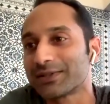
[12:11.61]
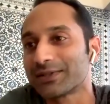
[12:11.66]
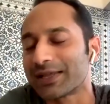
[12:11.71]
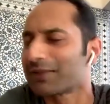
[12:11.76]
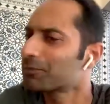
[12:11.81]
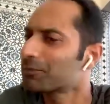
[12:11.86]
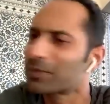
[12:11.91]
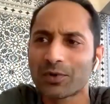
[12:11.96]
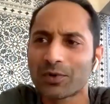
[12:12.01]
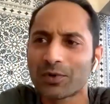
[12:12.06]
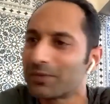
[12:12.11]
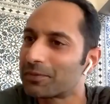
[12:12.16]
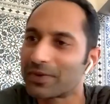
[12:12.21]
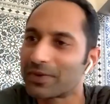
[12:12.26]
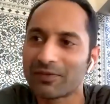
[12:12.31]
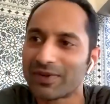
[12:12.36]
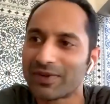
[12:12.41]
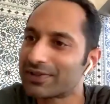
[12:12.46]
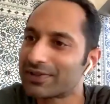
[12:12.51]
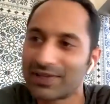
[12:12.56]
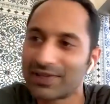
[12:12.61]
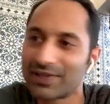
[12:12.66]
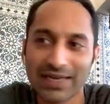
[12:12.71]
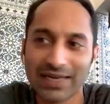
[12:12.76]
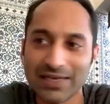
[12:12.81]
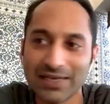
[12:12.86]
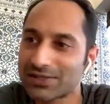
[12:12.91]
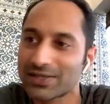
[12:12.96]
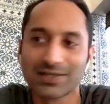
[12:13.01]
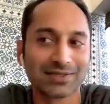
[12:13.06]
Like, even
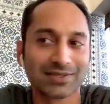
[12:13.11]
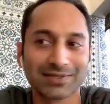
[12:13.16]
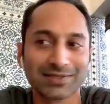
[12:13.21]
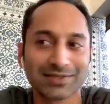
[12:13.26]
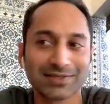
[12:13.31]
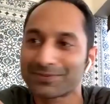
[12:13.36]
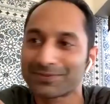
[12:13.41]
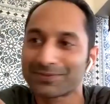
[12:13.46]
Vinish is,